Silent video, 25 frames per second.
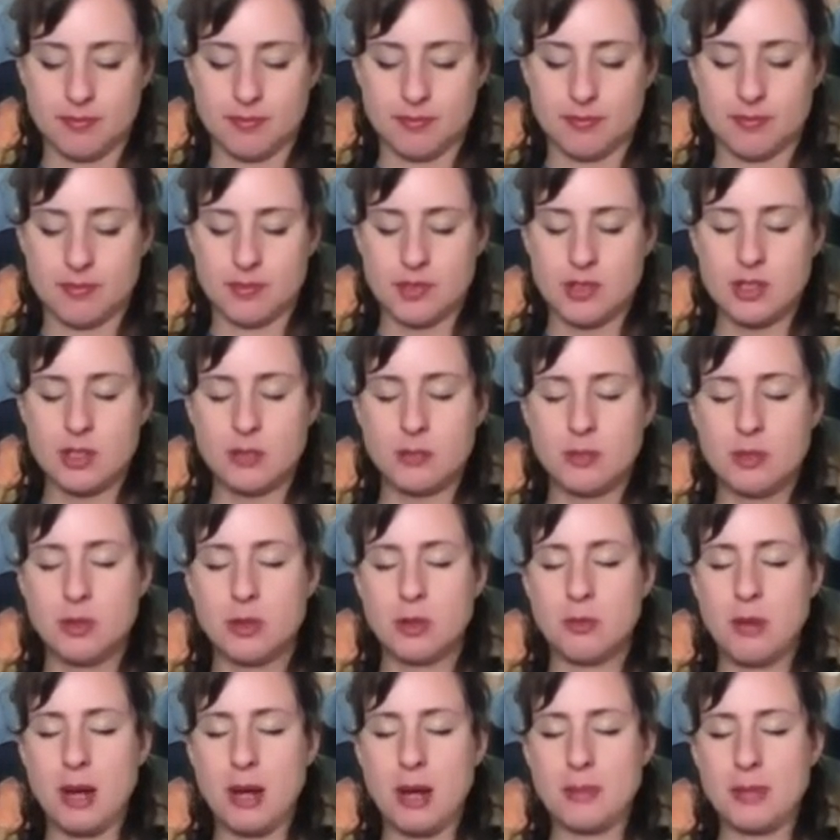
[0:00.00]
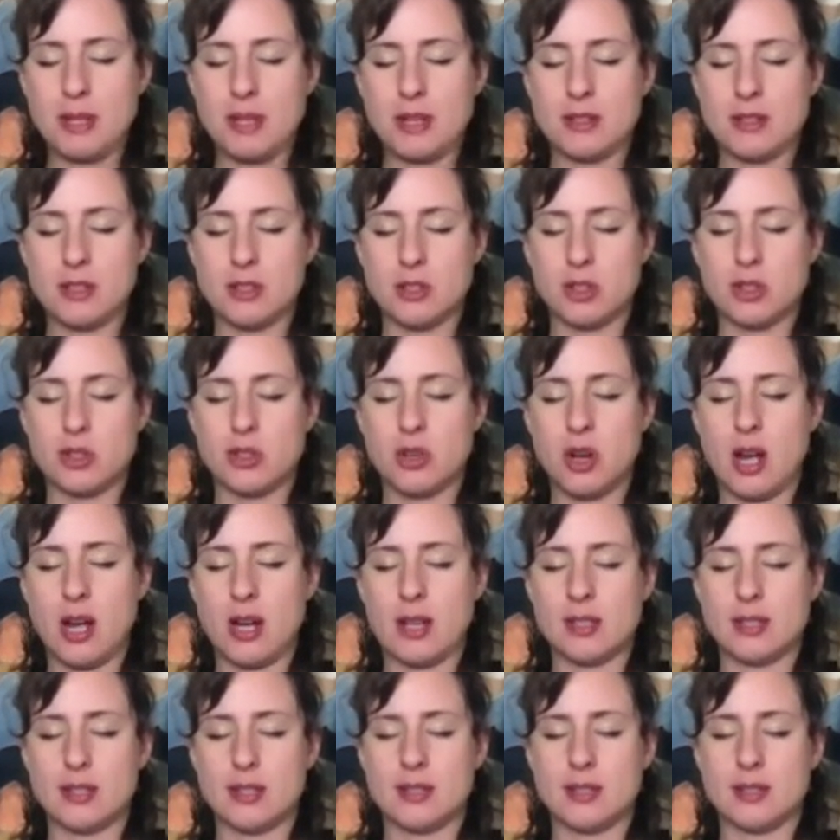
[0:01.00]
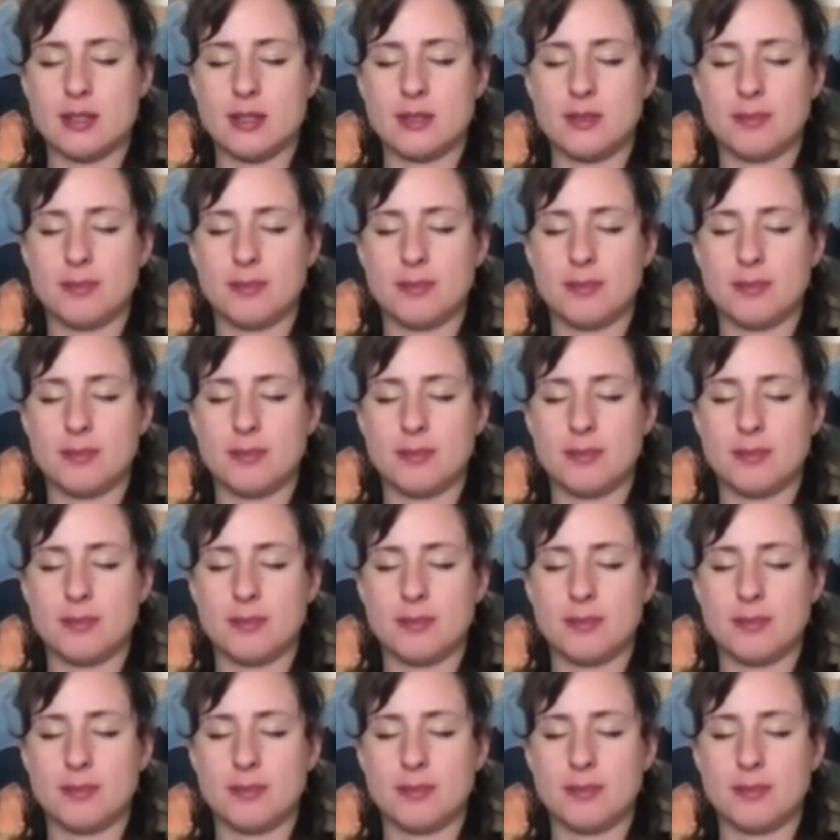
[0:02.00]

Someone who might be in distress.